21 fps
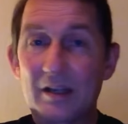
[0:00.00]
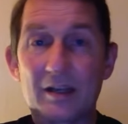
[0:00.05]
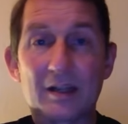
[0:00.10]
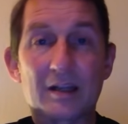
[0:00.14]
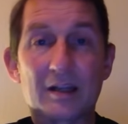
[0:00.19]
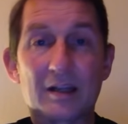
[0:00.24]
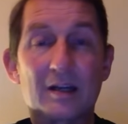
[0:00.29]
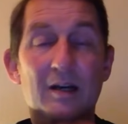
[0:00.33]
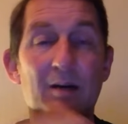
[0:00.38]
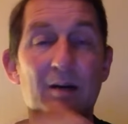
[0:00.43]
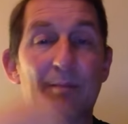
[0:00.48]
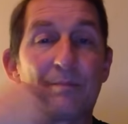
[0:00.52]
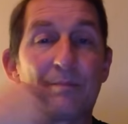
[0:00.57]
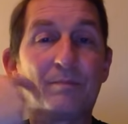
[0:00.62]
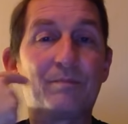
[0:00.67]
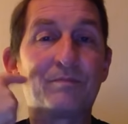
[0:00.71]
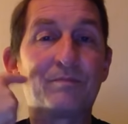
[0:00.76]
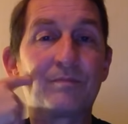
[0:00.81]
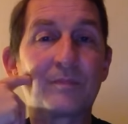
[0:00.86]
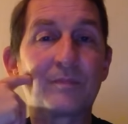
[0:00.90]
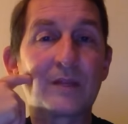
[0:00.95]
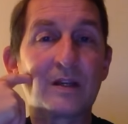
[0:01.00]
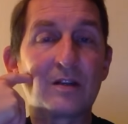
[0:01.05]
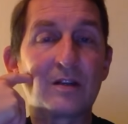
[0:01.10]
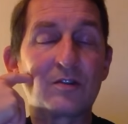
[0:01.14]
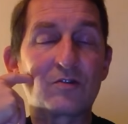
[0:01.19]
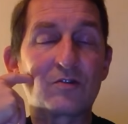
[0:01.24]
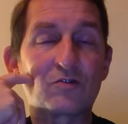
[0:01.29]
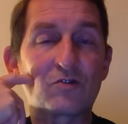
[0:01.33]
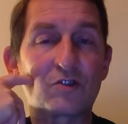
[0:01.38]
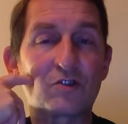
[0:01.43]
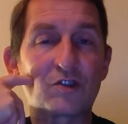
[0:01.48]
they come,
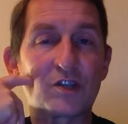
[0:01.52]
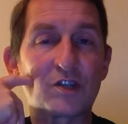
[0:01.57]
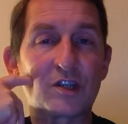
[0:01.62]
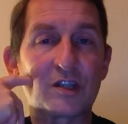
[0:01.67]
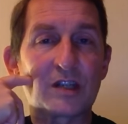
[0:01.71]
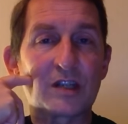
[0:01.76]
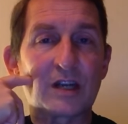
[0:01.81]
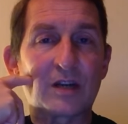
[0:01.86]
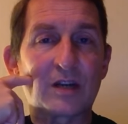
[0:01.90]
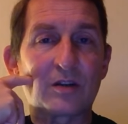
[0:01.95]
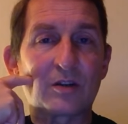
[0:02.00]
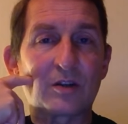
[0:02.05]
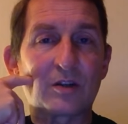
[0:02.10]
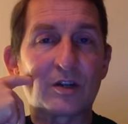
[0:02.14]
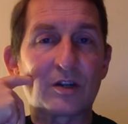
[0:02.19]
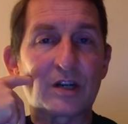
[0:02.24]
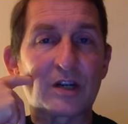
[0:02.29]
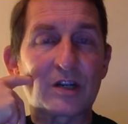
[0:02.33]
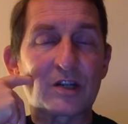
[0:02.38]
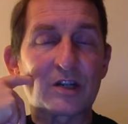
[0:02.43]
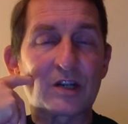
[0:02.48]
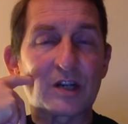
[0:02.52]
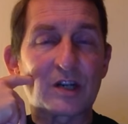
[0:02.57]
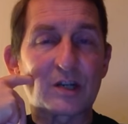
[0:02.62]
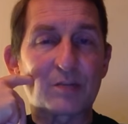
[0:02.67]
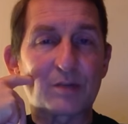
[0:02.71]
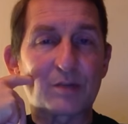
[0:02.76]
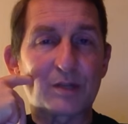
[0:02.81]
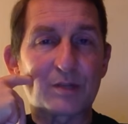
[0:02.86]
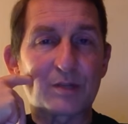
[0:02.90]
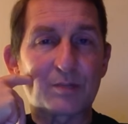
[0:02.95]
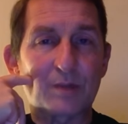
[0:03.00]
trudging down on a National
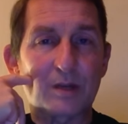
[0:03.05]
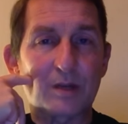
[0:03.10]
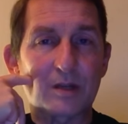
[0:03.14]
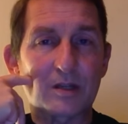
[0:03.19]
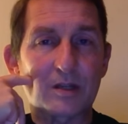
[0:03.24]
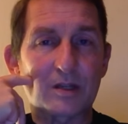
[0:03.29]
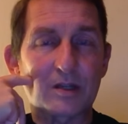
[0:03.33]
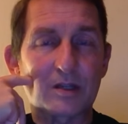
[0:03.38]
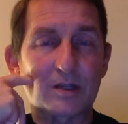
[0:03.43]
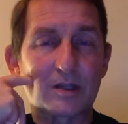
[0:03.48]
Express bus.